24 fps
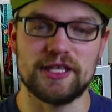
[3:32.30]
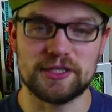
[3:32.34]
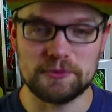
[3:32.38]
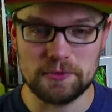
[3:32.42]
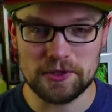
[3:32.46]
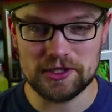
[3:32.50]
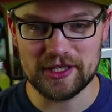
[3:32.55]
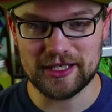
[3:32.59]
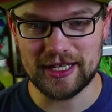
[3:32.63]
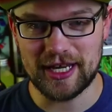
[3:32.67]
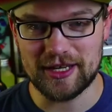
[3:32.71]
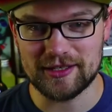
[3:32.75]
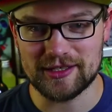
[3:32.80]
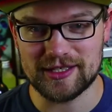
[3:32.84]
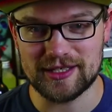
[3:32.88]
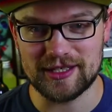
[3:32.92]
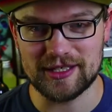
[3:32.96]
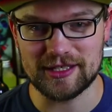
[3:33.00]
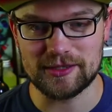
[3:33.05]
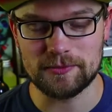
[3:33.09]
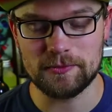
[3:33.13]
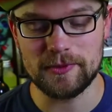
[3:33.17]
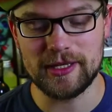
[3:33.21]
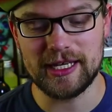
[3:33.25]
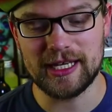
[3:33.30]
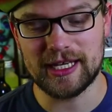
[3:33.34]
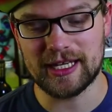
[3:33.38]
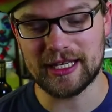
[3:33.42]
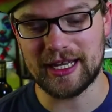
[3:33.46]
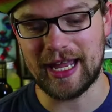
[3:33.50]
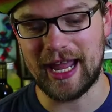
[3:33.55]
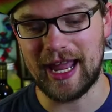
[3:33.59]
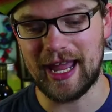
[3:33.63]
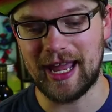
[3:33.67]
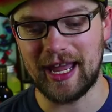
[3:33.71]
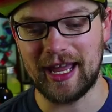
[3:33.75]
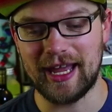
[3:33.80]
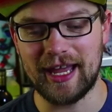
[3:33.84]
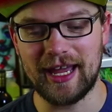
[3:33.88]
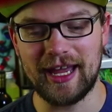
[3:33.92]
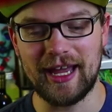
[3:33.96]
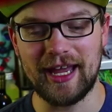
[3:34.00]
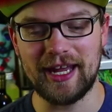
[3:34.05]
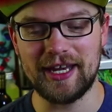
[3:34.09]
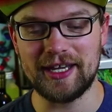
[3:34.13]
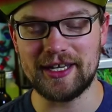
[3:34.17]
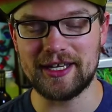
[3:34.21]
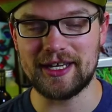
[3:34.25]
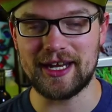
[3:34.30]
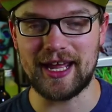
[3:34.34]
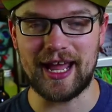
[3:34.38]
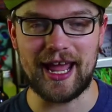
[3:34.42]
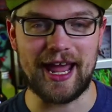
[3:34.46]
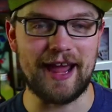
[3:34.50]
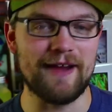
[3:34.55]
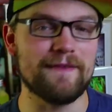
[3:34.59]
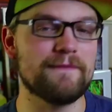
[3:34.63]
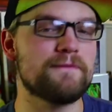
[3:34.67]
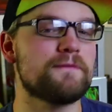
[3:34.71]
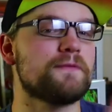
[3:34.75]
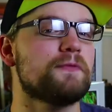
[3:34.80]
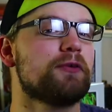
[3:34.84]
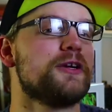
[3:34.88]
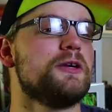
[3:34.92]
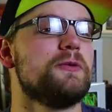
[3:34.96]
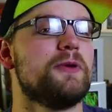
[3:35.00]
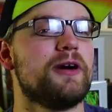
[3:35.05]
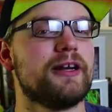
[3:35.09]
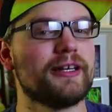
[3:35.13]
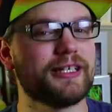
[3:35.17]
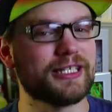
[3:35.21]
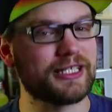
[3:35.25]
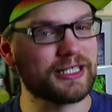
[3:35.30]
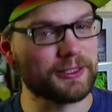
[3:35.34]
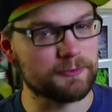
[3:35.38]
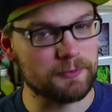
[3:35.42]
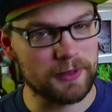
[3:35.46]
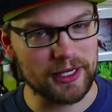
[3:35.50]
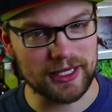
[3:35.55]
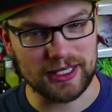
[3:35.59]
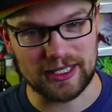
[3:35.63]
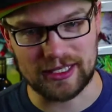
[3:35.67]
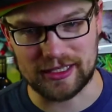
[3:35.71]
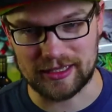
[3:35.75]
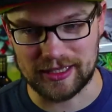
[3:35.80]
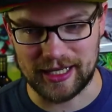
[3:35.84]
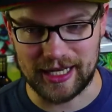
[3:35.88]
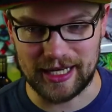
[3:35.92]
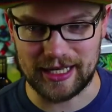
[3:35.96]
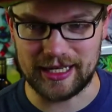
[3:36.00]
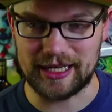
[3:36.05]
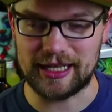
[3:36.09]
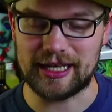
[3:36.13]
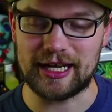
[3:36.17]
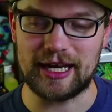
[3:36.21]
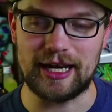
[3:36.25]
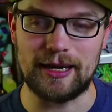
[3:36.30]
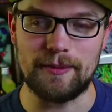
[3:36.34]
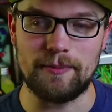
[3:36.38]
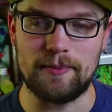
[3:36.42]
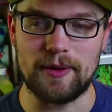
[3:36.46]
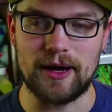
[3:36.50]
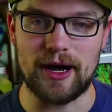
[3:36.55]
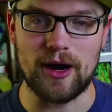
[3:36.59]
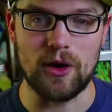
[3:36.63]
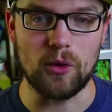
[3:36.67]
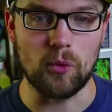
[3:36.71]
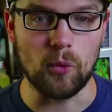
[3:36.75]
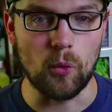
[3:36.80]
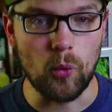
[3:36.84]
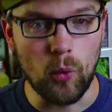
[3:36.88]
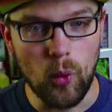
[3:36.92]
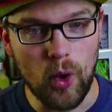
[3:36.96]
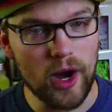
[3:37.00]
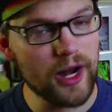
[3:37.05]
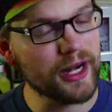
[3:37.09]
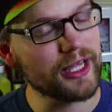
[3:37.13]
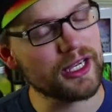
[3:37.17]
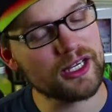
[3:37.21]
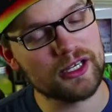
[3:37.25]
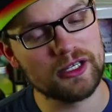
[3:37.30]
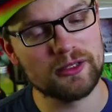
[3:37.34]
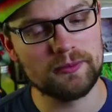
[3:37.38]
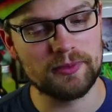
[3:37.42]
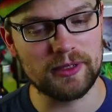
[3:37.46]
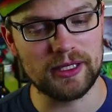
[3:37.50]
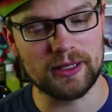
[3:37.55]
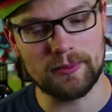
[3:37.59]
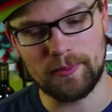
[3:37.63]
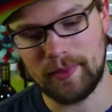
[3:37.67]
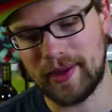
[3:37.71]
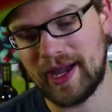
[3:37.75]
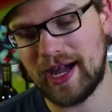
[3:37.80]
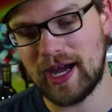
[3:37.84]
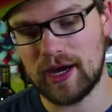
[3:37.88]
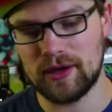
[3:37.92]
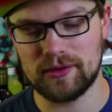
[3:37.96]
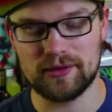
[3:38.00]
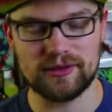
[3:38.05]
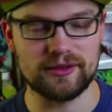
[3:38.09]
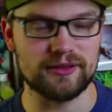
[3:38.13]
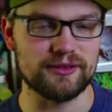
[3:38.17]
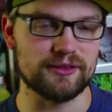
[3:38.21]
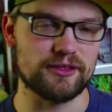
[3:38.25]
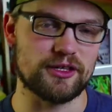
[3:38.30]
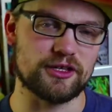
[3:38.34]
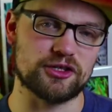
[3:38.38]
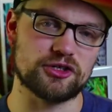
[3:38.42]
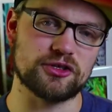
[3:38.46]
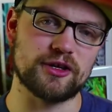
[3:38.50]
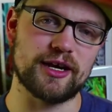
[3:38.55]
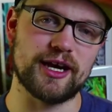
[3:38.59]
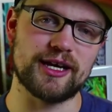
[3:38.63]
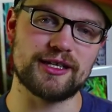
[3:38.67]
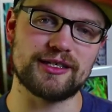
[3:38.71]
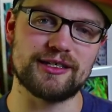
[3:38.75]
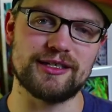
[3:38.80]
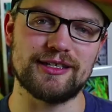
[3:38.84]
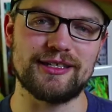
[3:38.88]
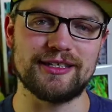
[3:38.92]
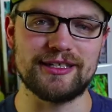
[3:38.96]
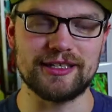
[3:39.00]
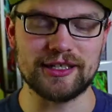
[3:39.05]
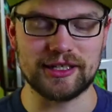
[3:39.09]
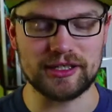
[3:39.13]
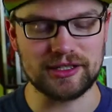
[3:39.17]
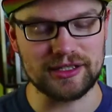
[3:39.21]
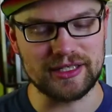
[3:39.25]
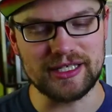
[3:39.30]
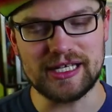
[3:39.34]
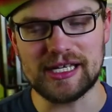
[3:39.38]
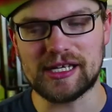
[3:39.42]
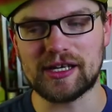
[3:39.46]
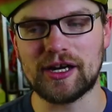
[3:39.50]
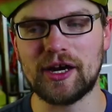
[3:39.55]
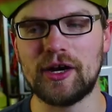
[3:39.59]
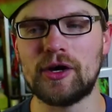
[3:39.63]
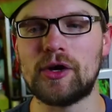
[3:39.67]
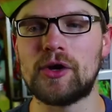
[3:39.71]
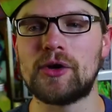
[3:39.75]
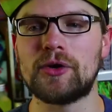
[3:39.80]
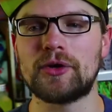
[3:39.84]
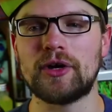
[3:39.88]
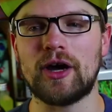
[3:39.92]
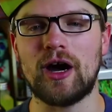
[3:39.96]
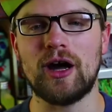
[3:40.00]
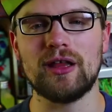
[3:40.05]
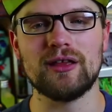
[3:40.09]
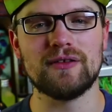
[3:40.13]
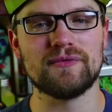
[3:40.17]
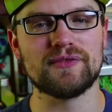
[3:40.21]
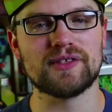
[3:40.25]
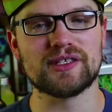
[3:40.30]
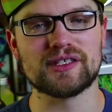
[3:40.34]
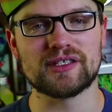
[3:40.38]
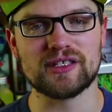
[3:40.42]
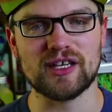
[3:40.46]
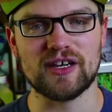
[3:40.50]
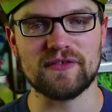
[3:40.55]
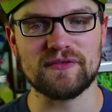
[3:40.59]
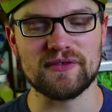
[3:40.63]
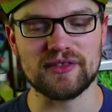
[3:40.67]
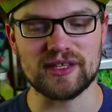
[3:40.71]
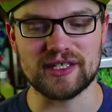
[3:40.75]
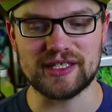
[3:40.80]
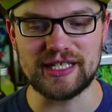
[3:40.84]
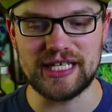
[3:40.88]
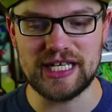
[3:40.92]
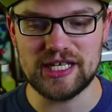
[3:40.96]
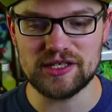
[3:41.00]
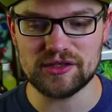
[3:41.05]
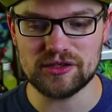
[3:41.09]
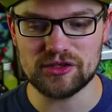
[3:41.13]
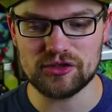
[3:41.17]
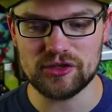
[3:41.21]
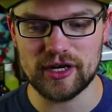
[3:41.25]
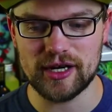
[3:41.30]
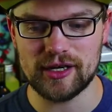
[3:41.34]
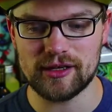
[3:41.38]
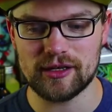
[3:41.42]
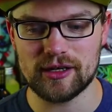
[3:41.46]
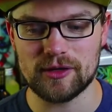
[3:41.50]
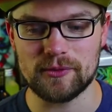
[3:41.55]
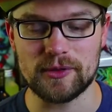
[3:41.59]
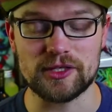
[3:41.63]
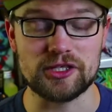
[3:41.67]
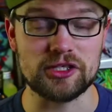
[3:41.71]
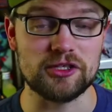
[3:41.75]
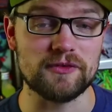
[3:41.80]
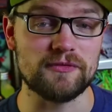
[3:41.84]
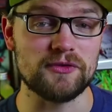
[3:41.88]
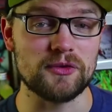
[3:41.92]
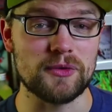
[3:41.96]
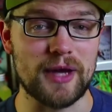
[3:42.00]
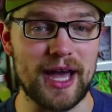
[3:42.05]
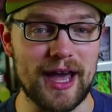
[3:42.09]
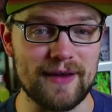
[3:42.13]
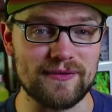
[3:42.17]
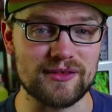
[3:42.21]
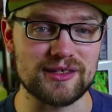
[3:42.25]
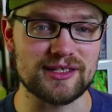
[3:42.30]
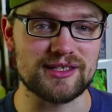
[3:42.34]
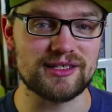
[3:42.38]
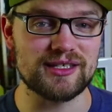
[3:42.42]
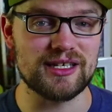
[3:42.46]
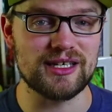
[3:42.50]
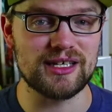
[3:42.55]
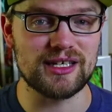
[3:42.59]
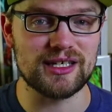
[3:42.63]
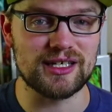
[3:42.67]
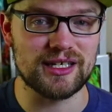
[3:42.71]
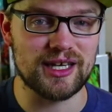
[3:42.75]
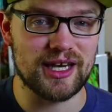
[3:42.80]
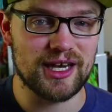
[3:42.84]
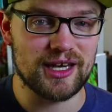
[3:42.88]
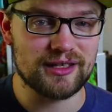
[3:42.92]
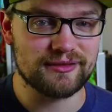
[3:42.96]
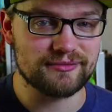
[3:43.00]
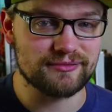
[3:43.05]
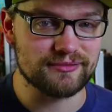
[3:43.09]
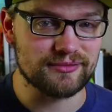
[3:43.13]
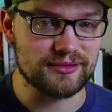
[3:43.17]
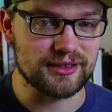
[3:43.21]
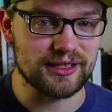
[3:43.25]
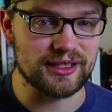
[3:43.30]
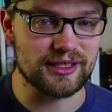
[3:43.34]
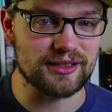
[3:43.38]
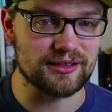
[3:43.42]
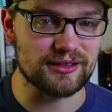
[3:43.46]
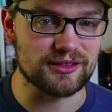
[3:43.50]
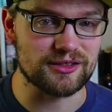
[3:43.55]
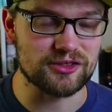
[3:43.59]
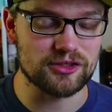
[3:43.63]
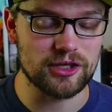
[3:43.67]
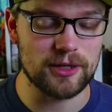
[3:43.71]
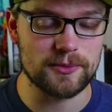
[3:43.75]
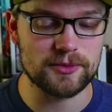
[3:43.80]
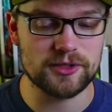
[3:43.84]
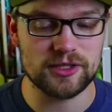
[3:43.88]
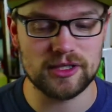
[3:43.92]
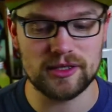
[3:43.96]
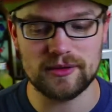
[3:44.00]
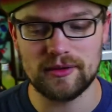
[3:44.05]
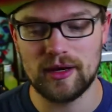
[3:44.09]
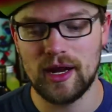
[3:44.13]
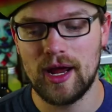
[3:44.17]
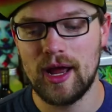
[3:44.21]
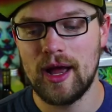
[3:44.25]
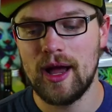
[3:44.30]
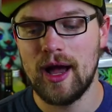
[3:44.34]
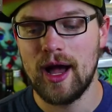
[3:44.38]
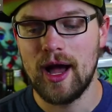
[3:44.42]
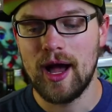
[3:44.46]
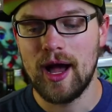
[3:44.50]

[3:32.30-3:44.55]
this was announced this week, and everyone is speculating about what it could be about, and they're trying to decode all of the stuff in the teaser trailer, which if you haven't seen it yet, link in the description.